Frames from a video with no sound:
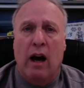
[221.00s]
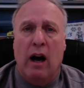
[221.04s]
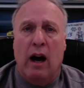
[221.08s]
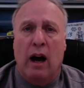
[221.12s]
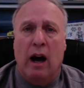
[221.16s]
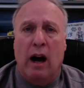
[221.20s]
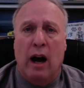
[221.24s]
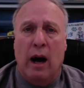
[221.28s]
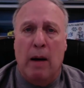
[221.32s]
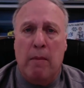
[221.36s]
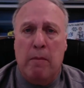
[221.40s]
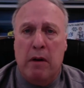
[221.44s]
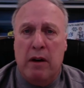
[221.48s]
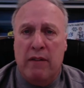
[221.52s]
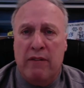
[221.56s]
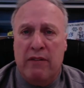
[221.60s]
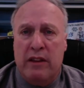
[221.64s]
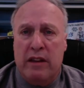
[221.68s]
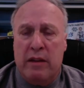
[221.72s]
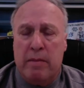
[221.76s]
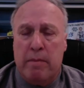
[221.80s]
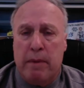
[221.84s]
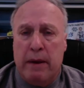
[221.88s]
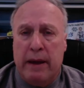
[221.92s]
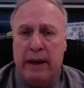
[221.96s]
I'm of the
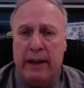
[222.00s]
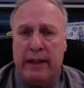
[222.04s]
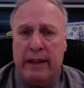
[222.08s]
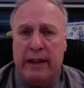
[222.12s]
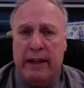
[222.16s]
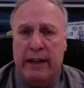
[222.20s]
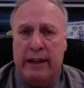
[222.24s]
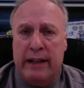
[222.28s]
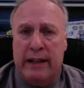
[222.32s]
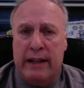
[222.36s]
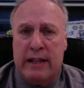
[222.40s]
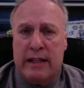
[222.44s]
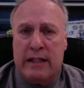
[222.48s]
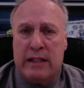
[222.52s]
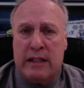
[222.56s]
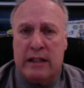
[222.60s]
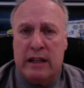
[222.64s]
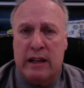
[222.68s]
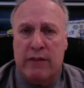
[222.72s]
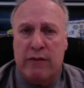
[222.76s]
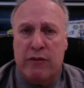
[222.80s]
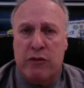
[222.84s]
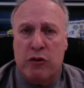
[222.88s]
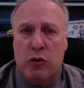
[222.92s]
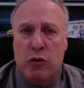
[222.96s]
opinion is
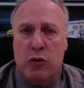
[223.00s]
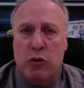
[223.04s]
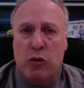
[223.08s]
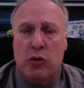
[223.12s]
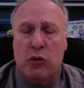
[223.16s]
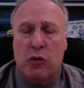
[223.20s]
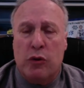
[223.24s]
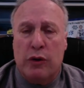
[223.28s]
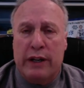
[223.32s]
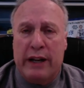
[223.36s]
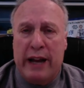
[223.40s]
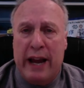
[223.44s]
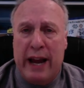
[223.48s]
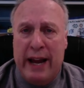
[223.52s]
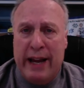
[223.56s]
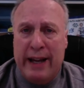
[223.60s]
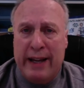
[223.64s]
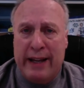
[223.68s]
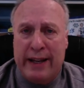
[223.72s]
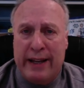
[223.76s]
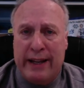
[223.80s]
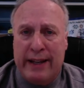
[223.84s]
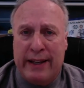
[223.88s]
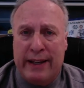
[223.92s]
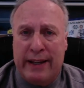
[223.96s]
if you create
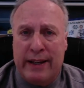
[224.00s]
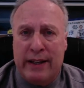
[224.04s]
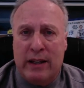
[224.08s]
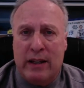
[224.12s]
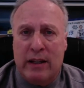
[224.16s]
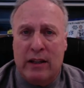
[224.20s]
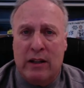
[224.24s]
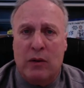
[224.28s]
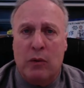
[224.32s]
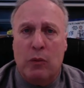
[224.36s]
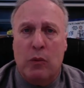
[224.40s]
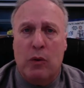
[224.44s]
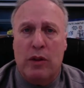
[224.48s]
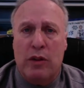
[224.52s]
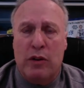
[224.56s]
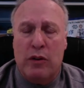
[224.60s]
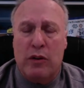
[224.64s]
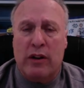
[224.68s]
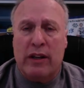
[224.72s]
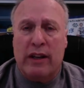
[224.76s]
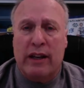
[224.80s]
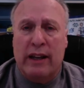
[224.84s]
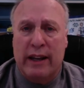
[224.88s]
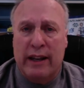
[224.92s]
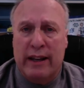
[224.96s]
it with your
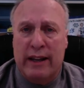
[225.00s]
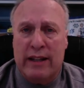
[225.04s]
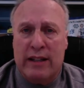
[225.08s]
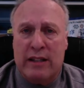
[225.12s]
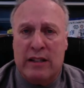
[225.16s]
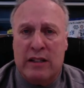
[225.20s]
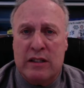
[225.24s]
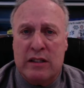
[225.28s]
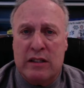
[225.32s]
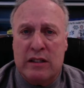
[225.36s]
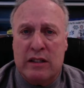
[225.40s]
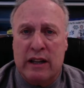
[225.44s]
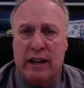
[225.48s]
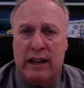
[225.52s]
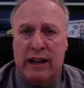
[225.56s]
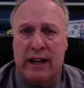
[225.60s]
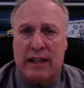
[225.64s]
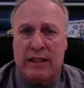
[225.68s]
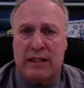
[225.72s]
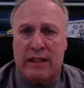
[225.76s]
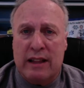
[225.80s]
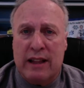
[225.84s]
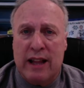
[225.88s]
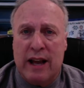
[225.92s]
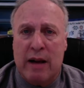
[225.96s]
kids, it
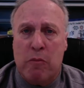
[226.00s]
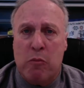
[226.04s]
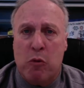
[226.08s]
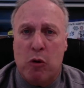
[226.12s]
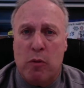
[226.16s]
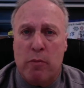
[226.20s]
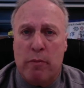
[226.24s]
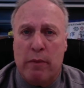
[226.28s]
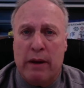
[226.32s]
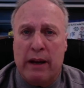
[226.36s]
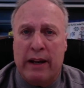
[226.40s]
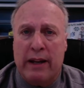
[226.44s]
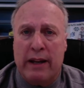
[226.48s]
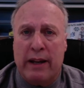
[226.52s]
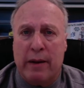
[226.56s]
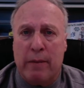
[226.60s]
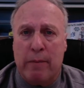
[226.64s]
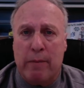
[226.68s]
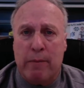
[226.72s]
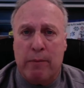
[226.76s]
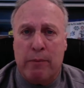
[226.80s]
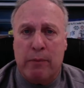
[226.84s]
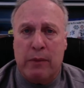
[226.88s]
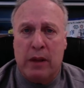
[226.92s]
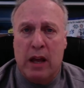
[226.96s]
has a lot more meaning.
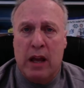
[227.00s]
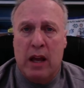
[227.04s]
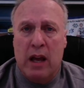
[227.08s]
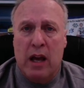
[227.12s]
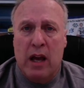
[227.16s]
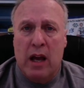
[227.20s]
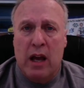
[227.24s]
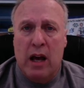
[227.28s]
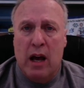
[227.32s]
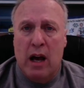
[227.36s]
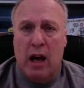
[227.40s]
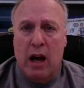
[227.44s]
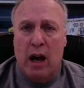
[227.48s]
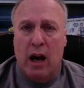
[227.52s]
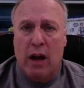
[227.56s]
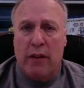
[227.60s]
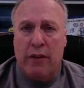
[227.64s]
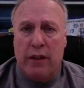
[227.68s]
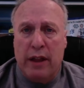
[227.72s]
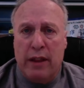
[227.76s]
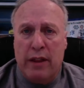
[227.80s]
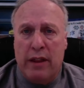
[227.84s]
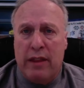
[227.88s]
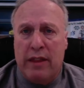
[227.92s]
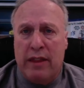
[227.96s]

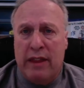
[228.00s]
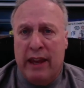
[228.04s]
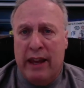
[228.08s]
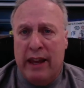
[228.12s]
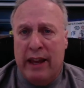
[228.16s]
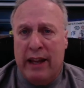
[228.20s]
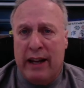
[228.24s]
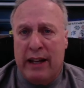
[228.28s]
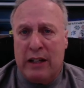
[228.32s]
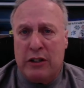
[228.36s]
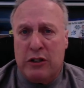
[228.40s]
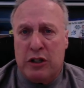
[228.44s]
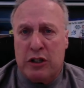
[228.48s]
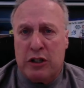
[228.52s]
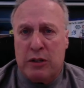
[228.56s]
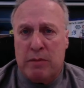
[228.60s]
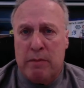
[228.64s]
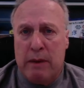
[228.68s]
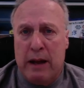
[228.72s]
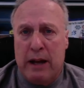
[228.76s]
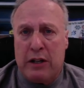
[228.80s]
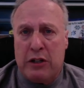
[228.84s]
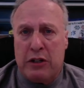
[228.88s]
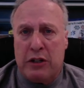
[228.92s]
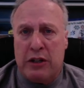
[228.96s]
Another thing, and I just
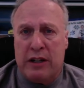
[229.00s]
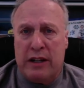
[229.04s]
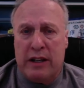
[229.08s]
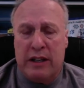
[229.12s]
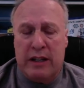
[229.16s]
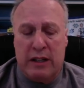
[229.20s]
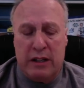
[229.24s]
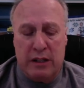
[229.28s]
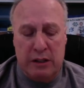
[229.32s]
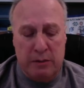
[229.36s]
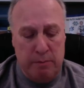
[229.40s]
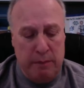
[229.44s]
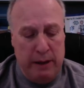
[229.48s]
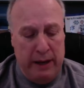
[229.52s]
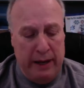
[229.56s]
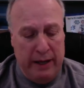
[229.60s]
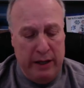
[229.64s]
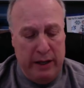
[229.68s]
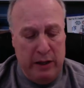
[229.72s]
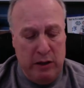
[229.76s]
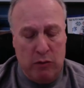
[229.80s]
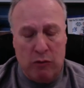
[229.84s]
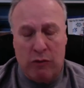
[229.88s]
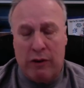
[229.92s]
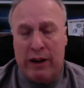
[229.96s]
mentioned, is making
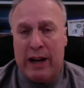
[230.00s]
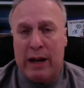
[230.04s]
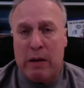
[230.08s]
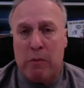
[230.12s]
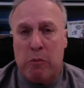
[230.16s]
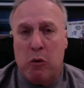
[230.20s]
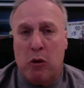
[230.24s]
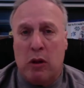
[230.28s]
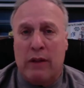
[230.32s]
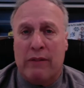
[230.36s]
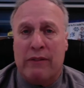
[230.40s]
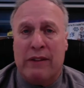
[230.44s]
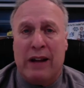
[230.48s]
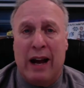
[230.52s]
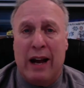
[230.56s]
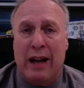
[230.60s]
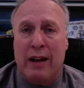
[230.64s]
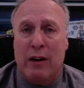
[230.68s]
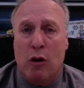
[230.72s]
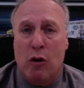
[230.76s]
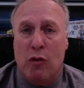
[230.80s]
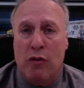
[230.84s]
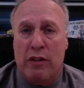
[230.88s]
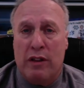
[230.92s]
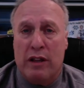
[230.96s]
the rag ball. I've gone
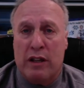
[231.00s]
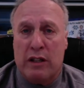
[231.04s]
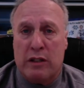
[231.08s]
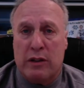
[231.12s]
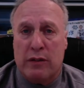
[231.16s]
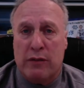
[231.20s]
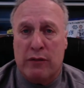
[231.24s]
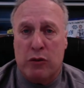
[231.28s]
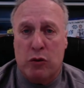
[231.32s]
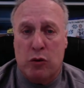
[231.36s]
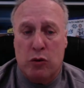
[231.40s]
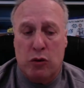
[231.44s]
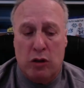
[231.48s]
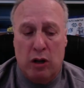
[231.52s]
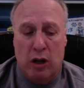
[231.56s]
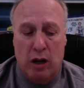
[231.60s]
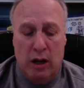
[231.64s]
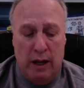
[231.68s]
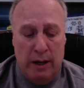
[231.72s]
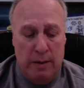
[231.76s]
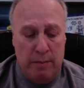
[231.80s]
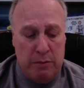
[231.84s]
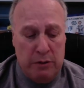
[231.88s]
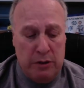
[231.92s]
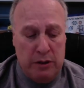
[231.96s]
over this a few
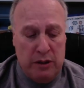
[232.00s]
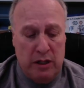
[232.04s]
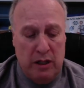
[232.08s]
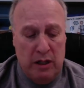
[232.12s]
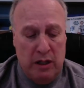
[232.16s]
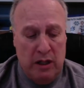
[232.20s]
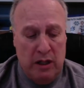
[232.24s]
times.